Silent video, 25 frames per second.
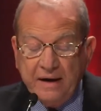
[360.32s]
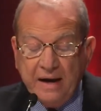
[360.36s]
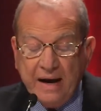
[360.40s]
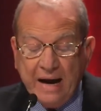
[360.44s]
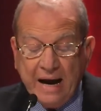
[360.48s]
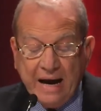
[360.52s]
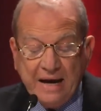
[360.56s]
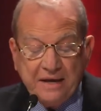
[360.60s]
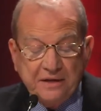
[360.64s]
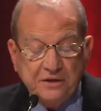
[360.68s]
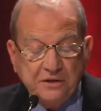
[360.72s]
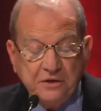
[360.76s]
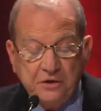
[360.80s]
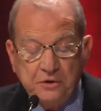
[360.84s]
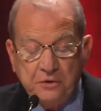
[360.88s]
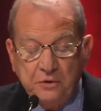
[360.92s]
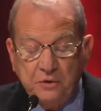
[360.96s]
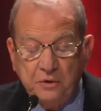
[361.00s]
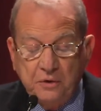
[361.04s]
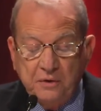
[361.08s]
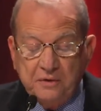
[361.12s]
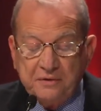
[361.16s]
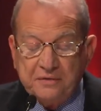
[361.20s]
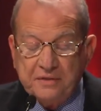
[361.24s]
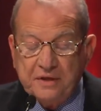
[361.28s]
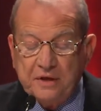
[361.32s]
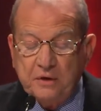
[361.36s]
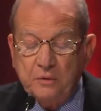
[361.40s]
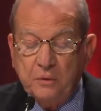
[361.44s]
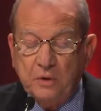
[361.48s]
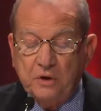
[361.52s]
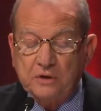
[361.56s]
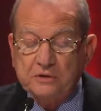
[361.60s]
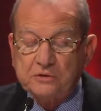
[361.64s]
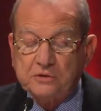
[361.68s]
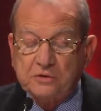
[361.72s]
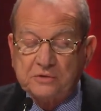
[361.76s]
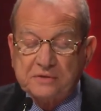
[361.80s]
I knew they
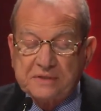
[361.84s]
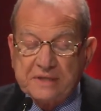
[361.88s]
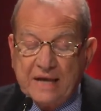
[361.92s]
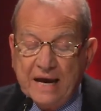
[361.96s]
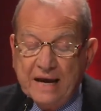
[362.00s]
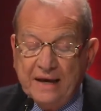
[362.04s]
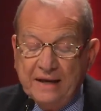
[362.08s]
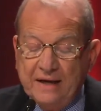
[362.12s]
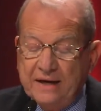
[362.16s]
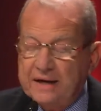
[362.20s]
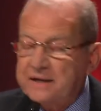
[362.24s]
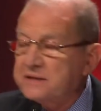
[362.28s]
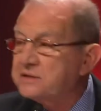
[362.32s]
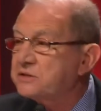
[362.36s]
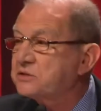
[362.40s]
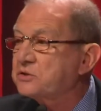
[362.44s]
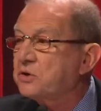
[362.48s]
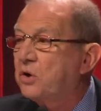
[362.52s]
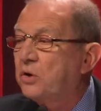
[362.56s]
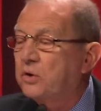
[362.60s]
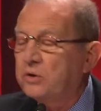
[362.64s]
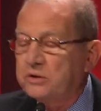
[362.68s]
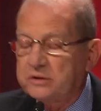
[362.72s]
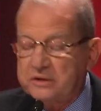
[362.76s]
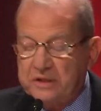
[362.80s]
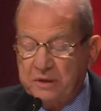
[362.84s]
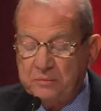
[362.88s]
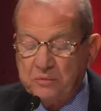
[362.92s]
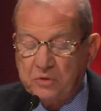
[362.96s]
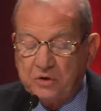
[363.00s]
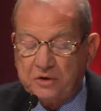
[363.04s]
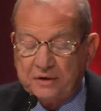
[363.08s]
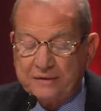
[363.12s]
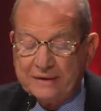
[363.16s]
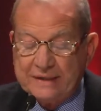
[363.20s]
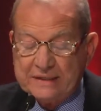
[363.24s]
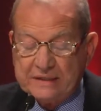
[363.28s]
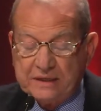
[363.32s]
want to silence all
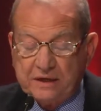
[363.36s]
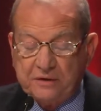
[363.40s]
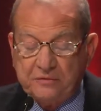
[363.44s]
democratic